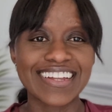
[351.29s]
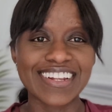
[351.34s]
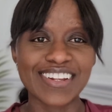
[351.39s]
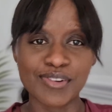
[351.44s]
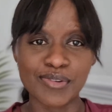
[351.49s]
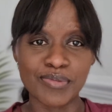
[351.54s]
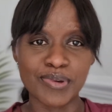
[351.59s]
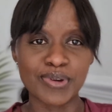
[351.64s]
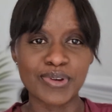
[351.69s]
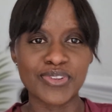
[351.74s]

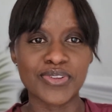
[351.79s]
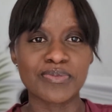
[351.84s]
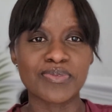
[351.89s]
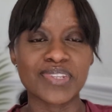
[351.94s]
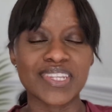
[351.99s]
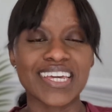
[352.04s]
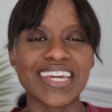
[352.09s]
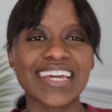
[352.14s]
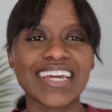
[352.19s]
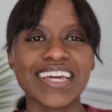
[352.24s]
not because I'm
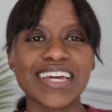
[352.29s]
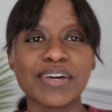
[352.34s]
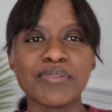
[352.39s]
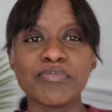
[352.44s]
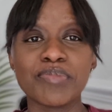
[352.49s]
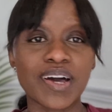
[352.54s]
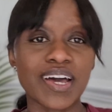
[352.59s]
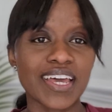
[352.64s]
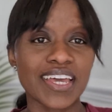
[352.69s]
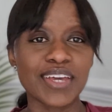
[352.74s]
saying it,
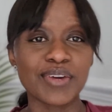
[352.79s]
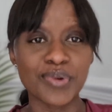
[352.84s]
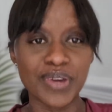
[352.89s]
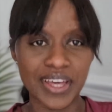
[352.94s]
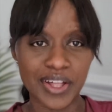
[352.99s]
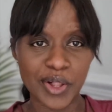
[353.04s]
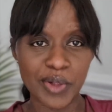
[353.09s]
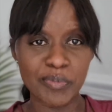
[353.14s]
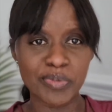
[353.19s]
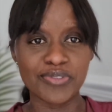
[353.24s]
but it will
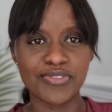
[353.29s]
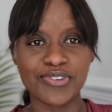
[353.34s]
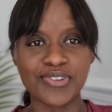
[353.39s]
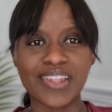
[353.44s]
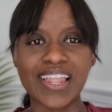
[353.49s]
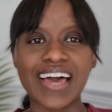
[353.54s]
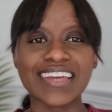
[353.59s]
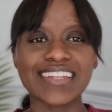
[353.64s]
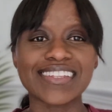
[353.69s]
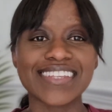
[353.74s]
help if you
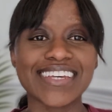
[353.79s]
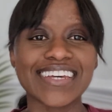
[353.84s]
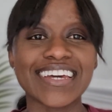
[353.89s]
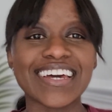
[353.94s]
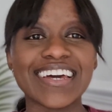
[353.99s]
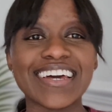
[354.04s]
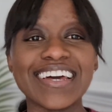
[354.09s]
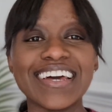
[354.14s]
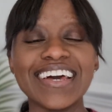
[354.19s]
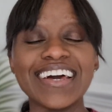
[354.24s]
liked it.